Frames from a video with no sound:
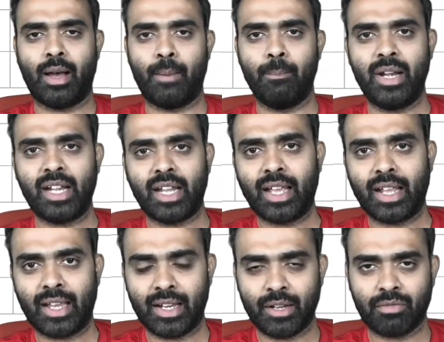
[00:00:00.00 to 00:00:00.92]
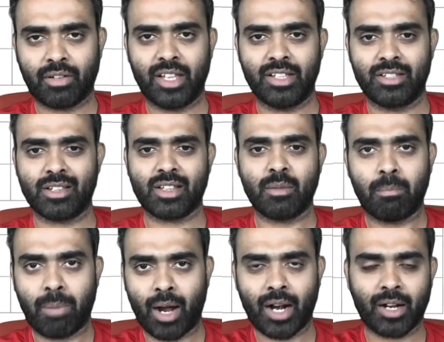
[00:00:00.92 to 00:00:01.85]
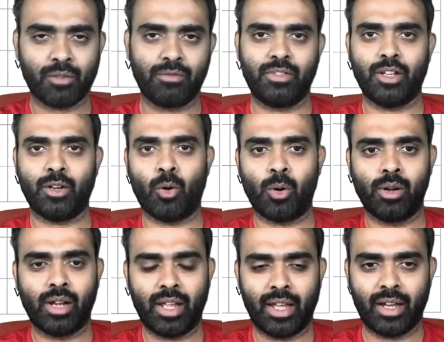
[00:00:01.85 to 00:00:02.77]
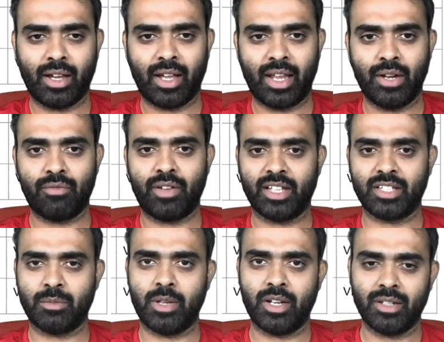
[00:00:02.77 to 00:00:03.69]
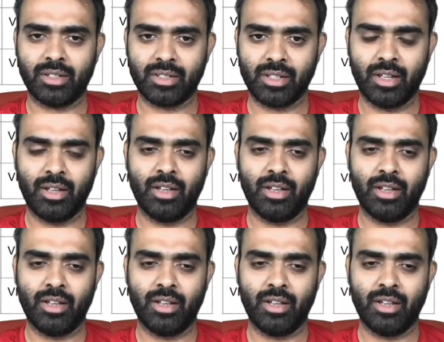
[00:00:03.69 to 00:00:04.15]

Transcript: minting an NFT is just a part of the whole NFT experience.